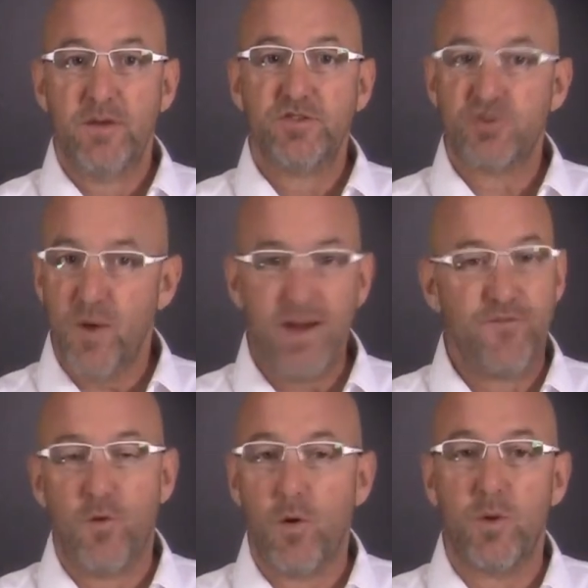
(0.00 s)

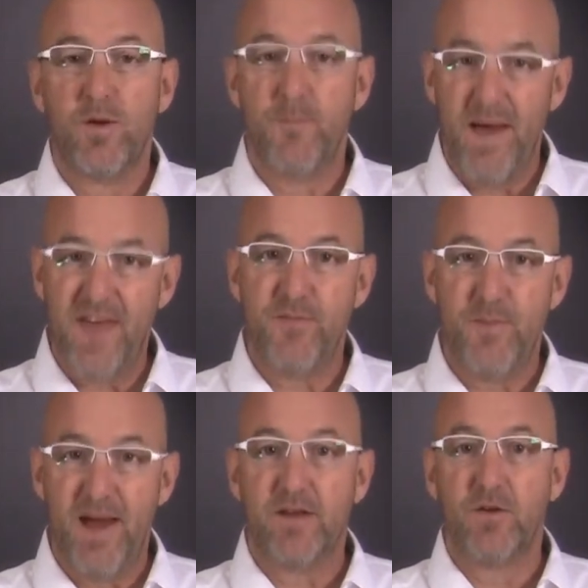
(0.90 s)
straightforward
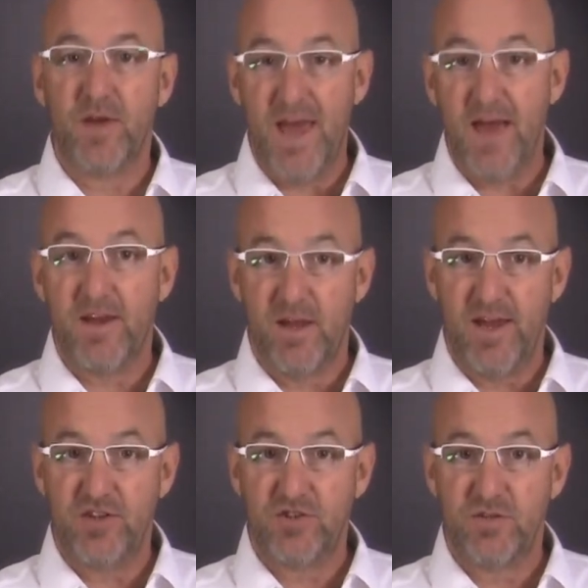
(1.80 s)
mathematical
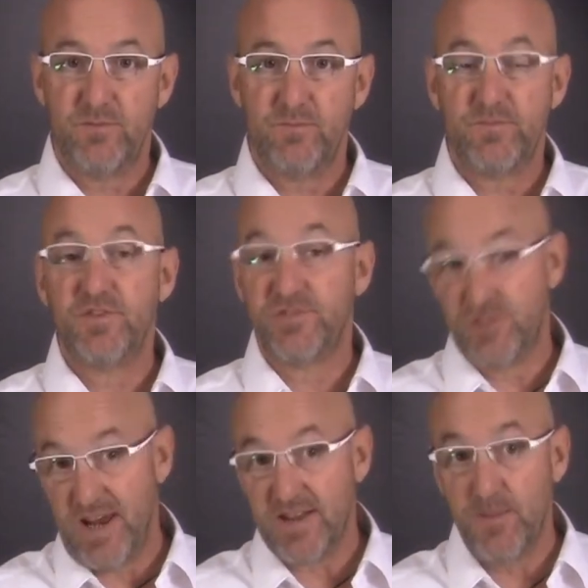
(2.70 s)
calculation to
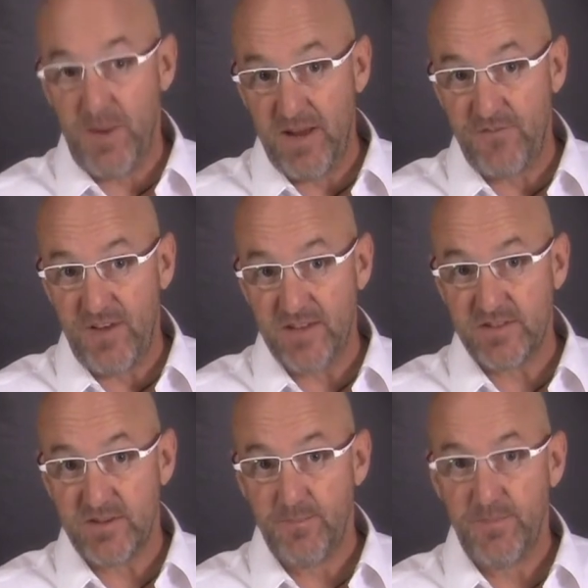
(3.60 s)
check the
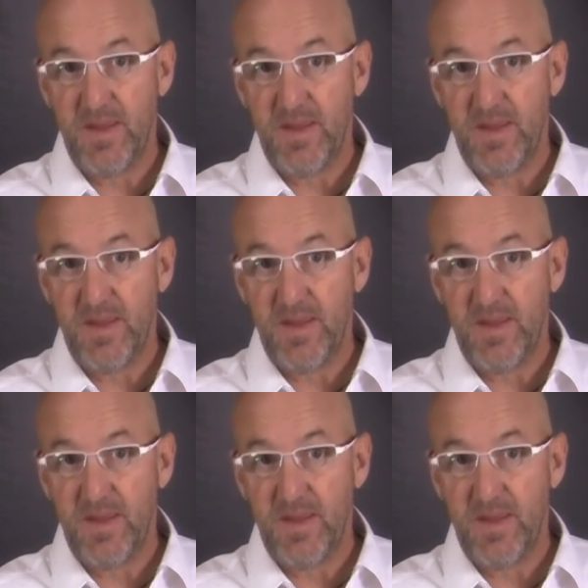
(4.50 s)
benefits.